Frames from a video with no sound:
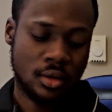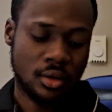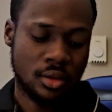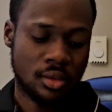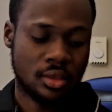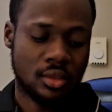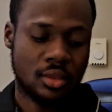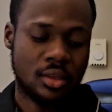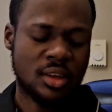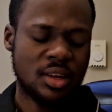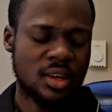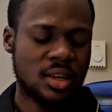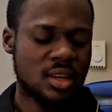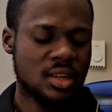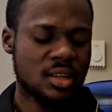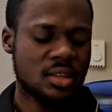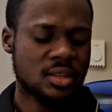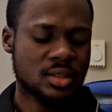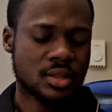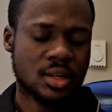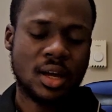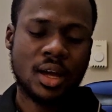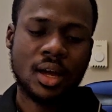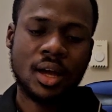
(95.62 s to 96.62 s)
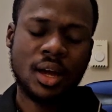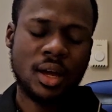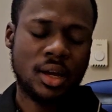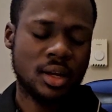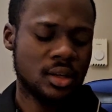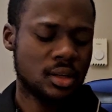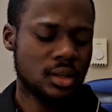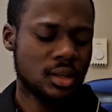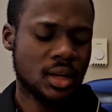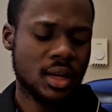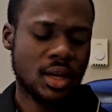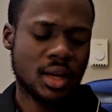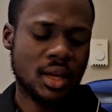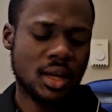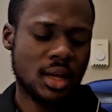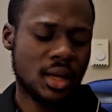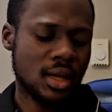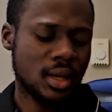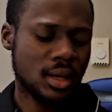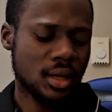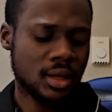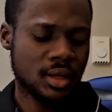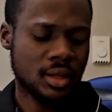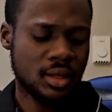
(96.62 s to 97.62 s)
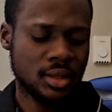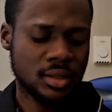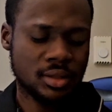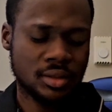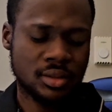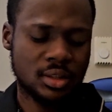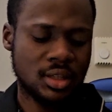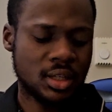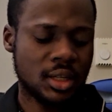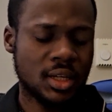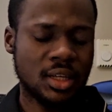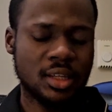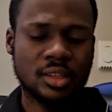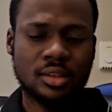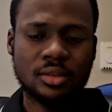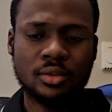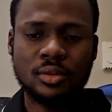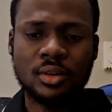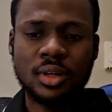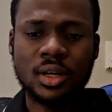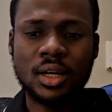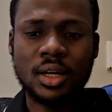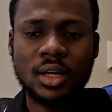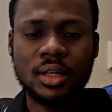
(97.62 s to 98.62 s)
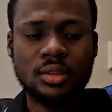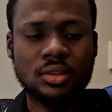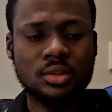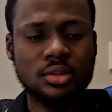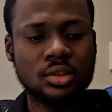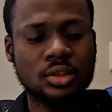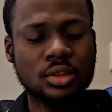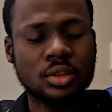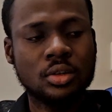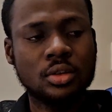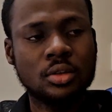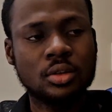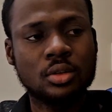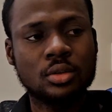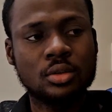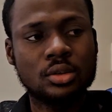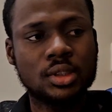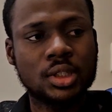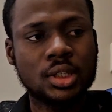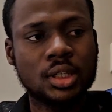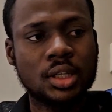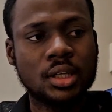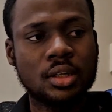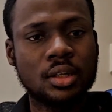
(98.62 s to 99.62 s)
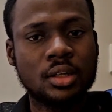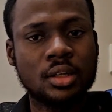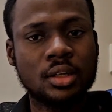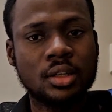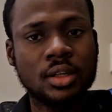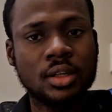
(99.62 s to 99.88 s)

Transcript: this kind got another one, no they